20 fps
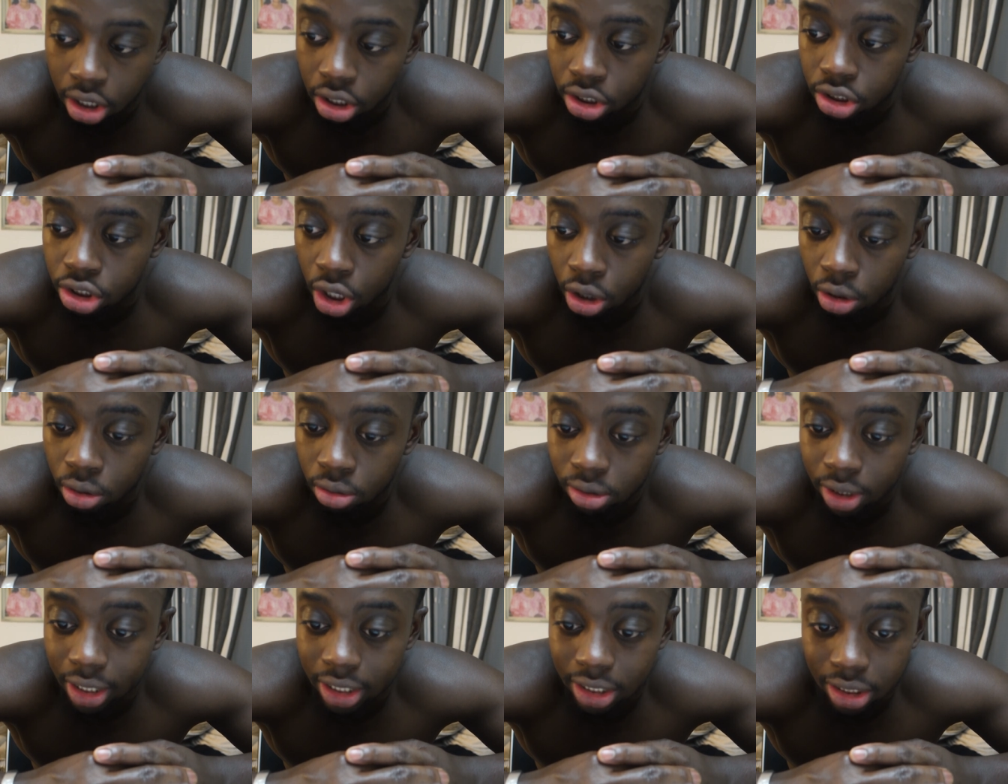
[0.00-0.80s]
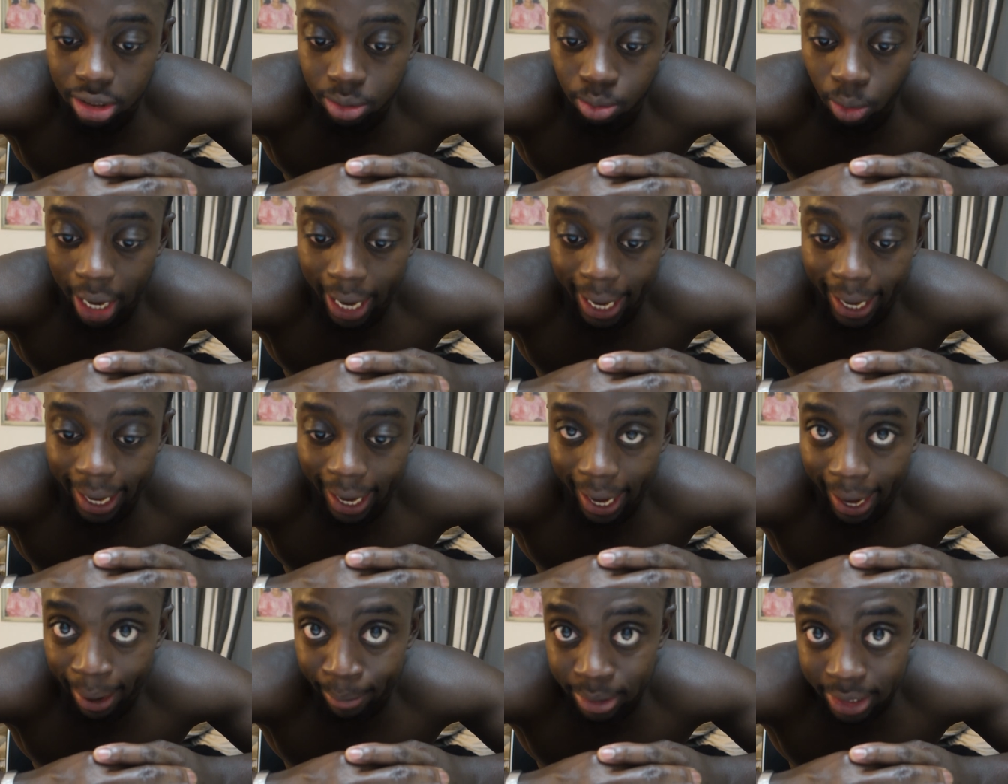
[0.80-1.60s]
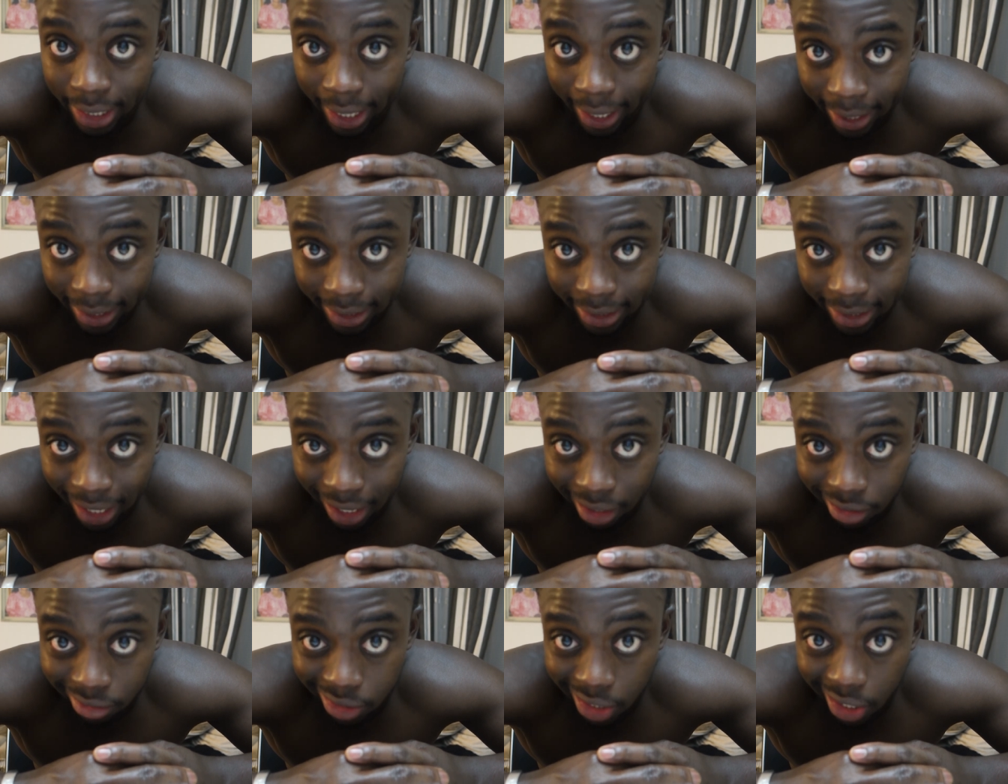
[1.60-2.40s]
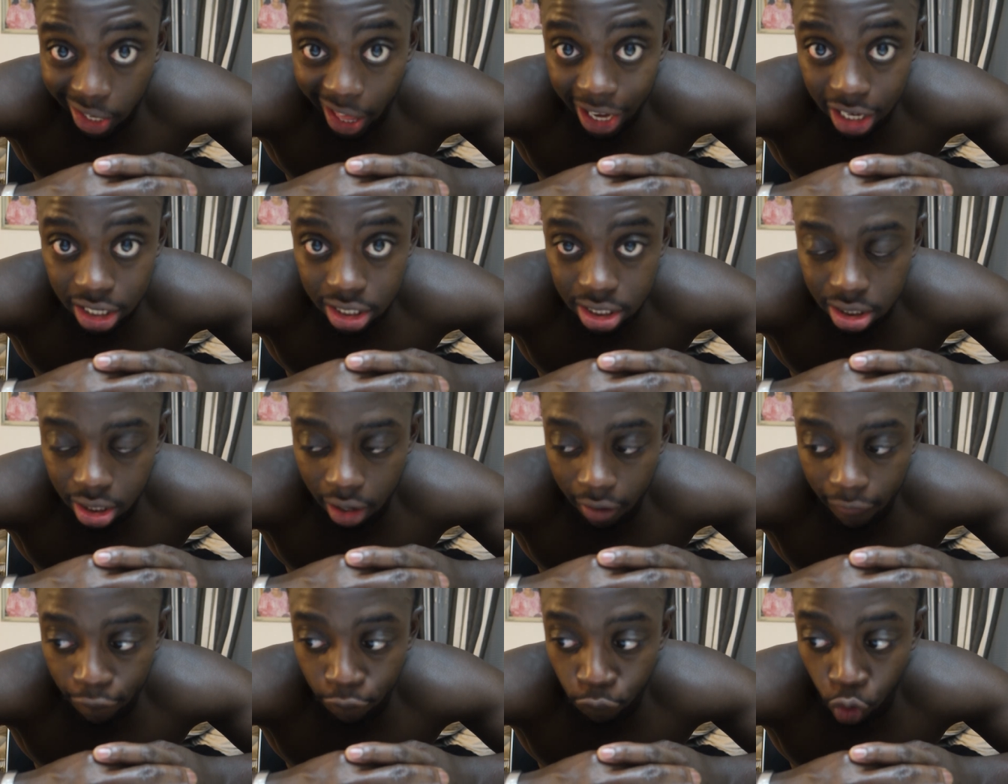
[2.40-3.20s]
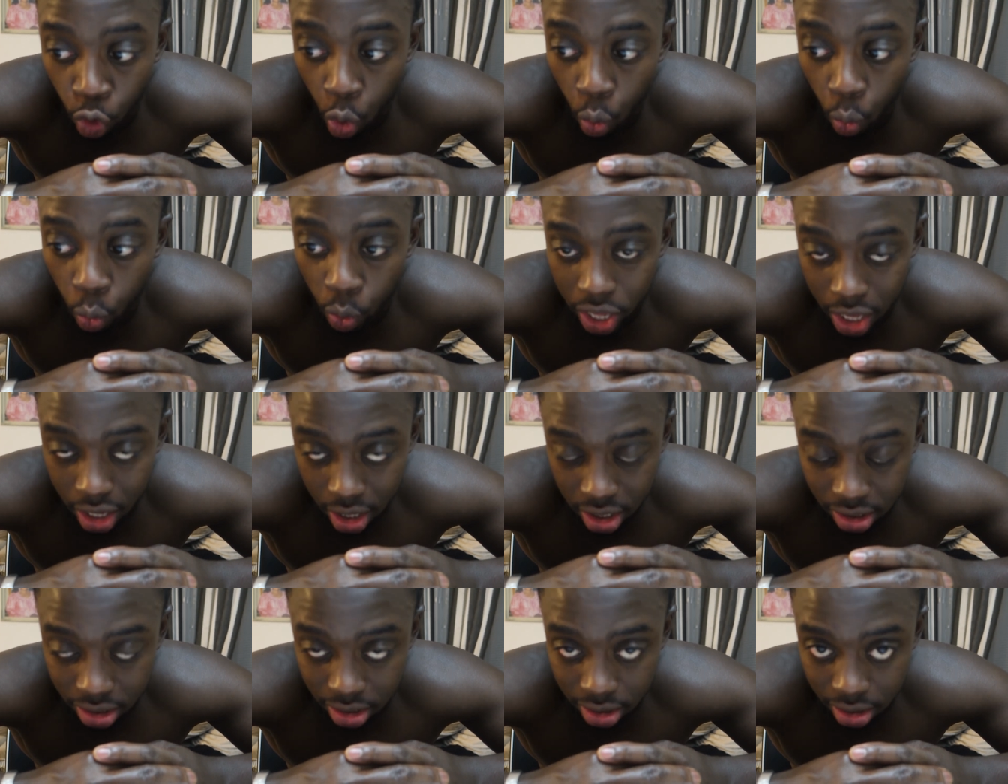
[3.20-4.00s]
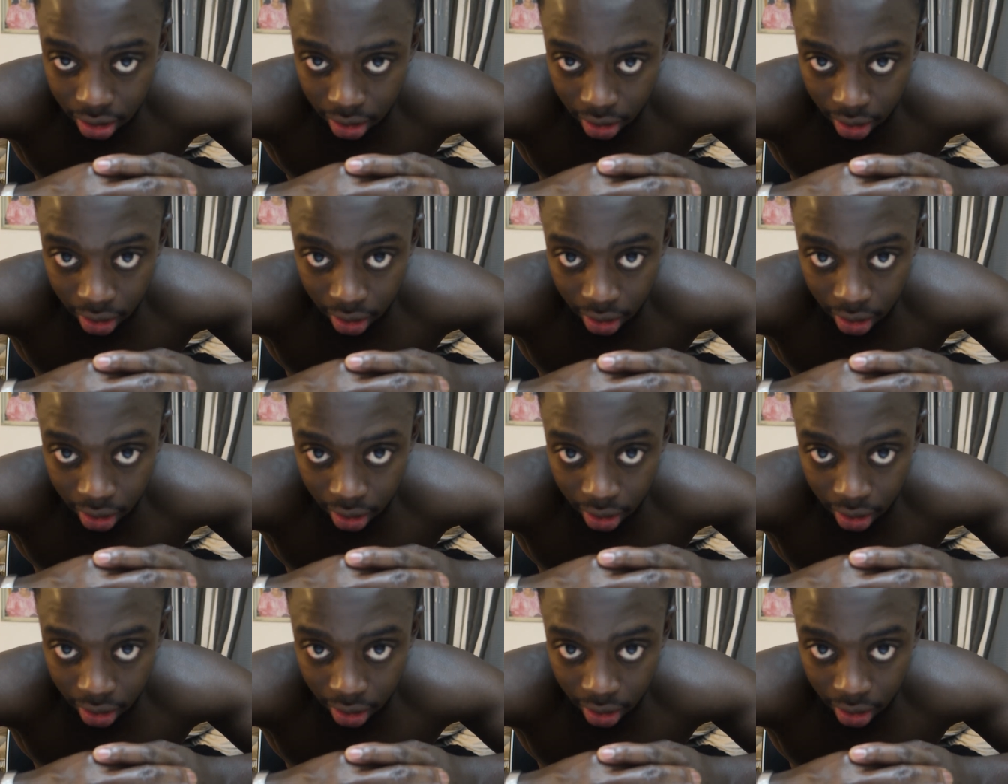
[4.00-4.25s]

So this is why I am saying this now. Next four weeks